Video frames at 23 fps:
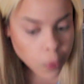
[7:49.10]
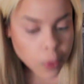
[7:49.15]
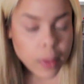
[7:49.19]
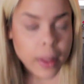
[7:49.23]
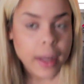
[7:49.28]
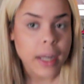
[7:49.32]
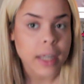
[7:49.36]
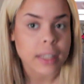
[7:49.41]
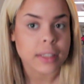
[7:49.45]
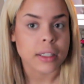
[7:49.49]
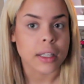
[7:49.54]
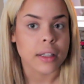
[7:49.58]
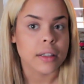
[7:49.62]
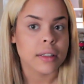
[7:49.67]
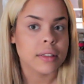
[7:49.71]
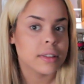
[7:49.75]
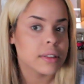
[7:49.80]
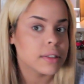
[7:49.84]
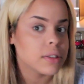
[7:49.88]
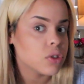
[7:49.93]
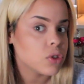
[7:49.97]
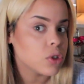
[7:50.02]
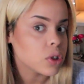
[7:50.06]
Like I said,
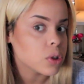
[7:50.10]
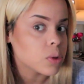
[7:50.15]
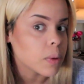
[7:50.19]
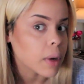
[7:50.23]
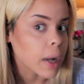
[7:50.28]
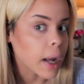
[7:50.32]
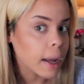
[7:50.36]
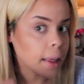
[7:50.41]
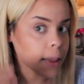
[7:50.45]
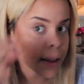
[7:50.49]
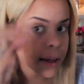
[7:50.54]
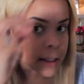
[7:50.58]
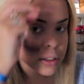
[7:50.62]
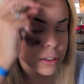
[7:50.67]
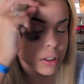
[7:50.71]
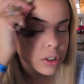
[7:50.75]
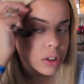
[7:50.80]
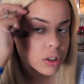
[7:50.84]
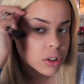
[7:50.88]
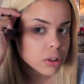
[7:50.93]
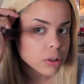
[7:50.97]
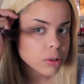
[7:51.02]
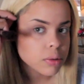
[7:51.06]
this is just what I like to
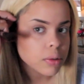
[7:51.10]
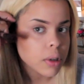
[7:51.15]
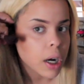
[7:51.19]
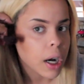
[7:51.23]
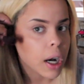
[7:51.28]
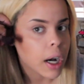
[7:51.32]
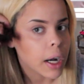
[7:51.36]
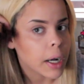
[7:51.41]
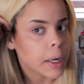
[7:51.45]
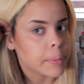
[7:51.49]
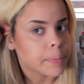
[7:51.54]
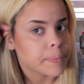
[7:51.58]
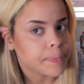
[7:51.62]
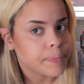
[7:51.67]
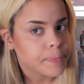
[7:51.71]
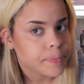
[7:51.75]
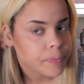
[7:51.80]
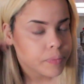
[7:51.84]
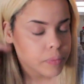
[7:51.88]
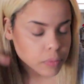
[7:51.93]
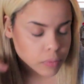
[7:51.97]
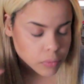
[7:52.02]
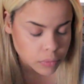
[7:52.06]
do.
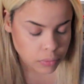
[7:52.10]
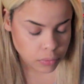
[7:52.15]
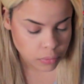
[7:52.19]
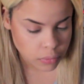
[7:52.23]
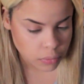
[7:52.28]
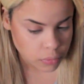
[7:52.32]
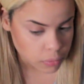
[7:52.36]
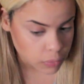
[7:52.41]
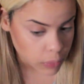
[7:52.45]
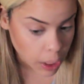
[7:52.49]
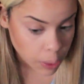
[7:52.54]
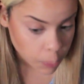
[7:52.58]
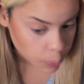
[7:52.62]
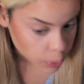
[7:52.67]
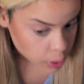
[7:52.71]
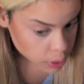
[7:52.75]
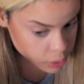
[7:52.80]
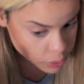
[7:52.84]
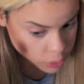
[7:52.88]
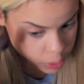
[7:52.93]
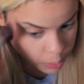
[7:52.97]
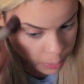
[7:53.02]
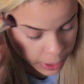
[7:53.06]
It
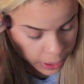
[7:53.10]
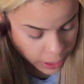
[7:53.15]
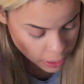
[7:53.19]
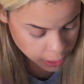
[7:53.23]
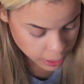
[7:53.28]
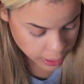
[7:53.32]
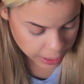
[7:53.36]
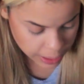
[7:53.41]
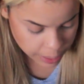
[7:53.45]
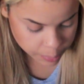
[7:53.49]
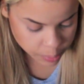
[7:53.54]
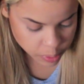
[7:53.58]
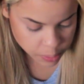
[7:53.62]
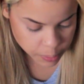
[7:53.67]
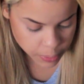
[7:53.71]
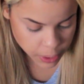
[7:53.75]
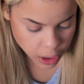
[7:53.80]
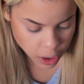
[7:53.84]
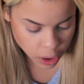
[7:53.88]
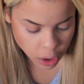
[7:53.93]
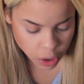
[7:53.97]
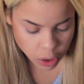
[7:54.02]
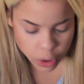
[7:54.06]
works for me. It keeps
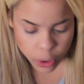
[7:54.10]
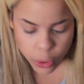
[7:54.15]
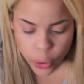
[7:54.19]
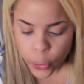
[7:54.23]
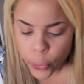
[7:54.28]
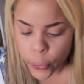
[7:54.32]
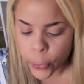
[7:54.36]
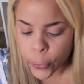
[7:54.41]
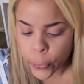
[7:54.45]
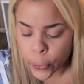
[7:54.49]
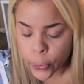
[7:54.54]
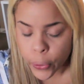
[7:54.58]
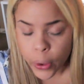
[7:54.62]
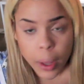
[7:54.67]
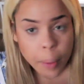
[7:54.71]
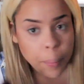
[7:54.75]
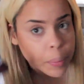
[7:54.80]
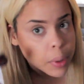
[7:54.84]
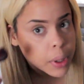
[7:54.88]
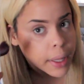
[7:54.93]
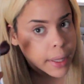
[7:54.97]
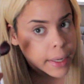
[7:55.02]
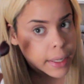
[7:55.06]
me all
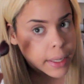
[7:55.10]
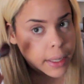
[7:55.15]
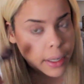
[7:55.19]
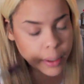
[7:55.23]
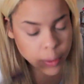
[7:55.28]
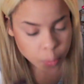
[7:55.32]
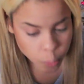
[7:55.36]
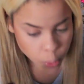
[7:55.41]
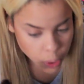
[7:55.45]
blended and